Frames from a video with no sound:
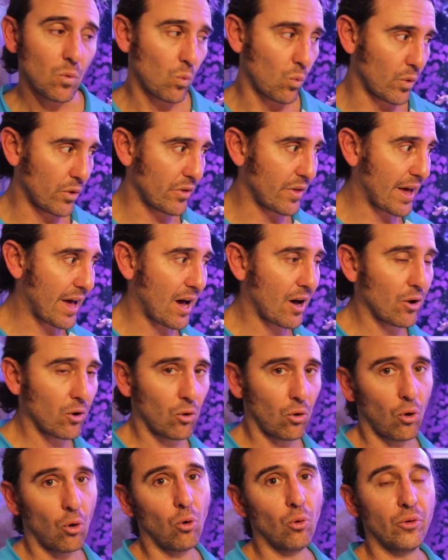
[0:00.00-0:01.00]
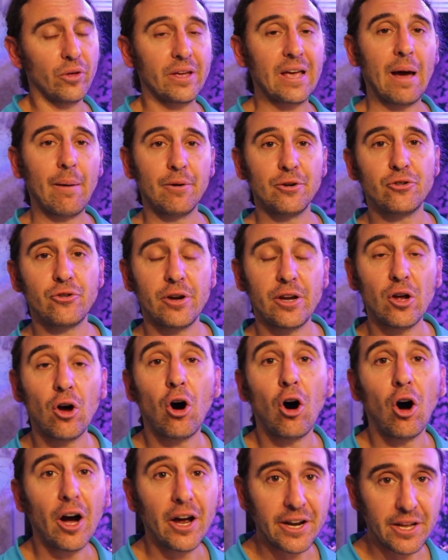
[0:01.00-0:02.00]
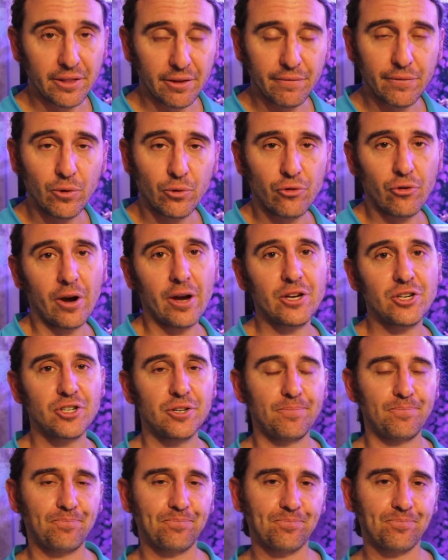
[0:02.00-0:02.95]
without all the cabinetry hiding the filtration.